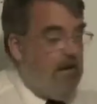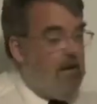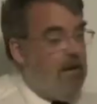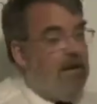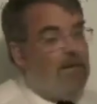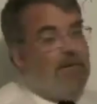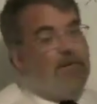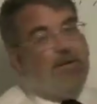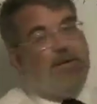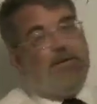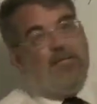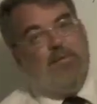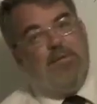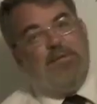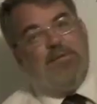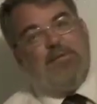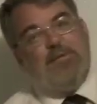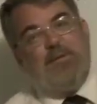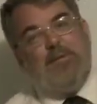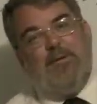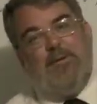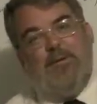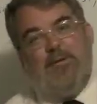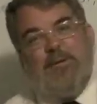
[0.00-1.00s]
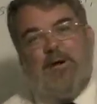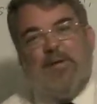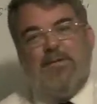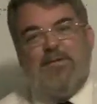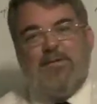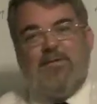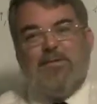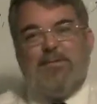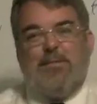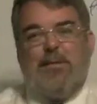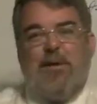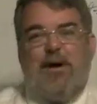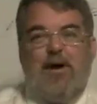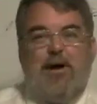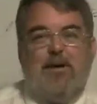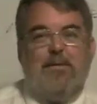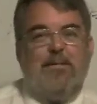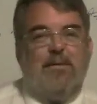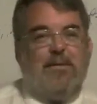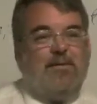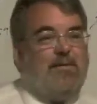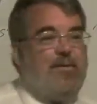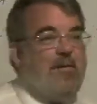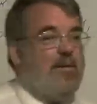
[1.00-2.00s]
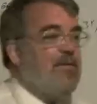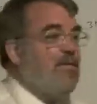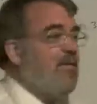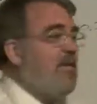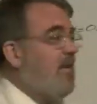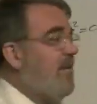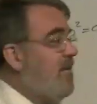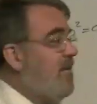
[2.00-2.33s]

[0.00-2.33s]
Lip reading: Now what amuses me about this problem, it says it